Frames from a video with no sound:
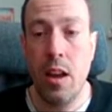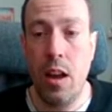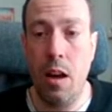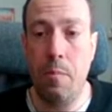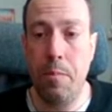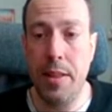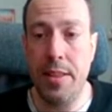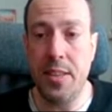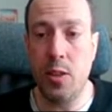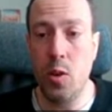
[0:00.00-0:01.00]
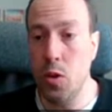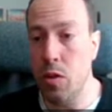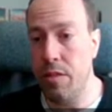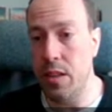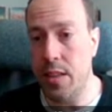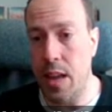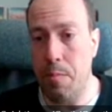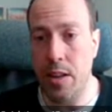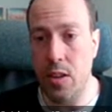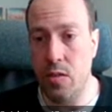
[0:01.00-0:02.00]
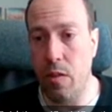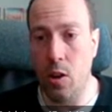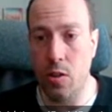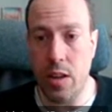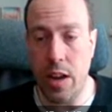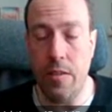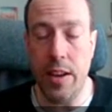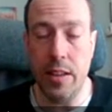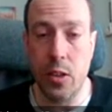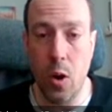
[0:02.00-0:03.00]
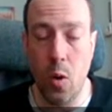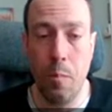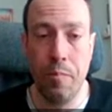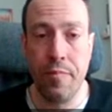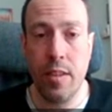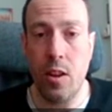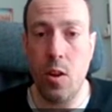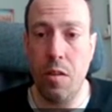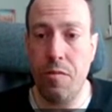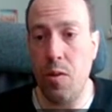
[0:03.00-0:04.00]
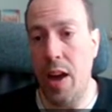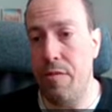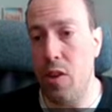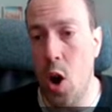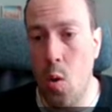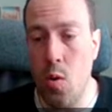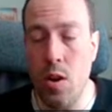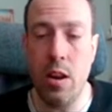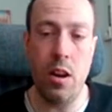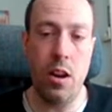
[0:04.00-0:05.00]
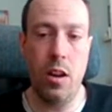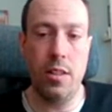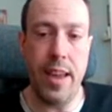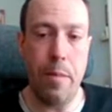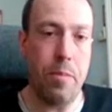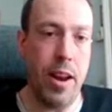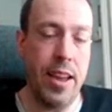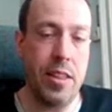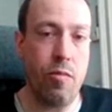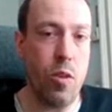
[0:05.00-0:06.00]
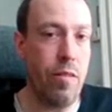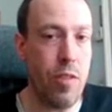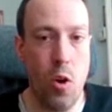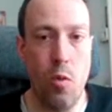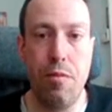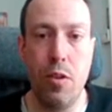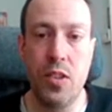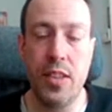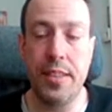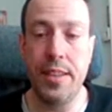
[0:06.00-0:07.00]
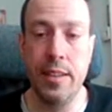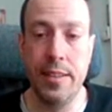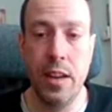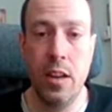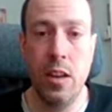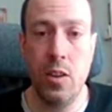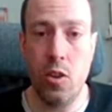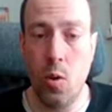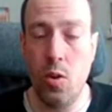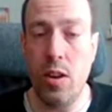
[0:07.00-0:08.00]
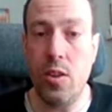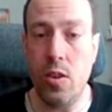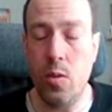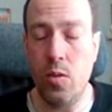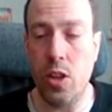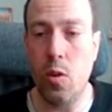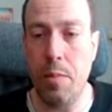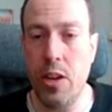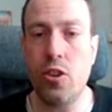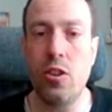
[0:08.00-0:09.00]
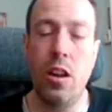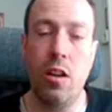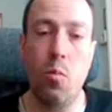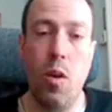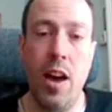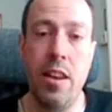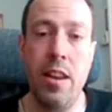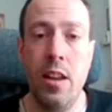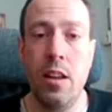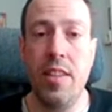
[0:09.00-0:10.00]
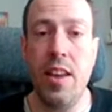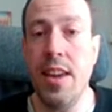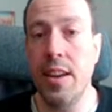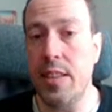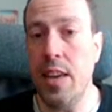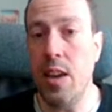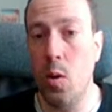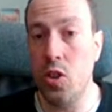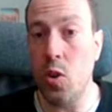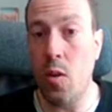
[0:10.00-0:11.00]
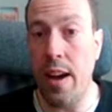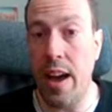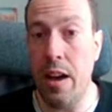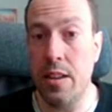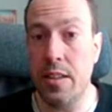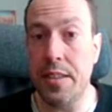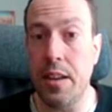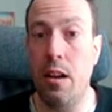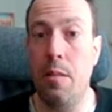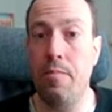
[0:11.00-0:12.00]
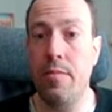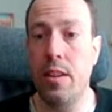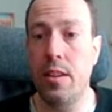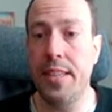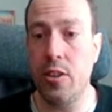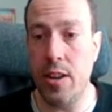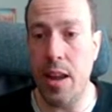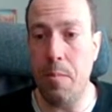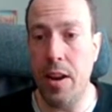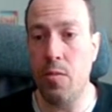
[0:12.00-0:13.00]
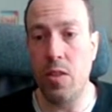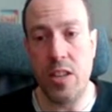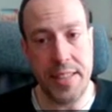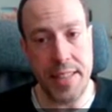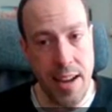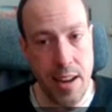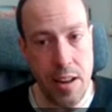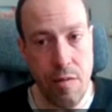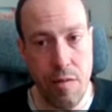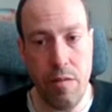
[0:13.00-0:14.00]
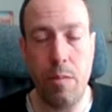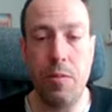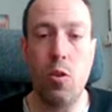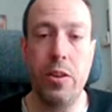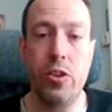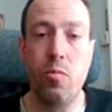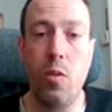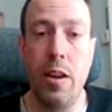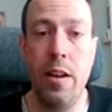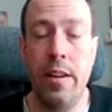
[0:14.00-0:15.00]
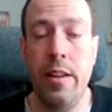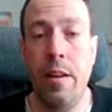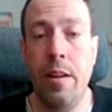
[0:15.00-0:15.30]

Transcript: But this use of this template is voluntary. So if you have your own template, if you have your own processes, you don't need to use the Commission one. The ERC also has such a template, which is slightly different from the Commission one.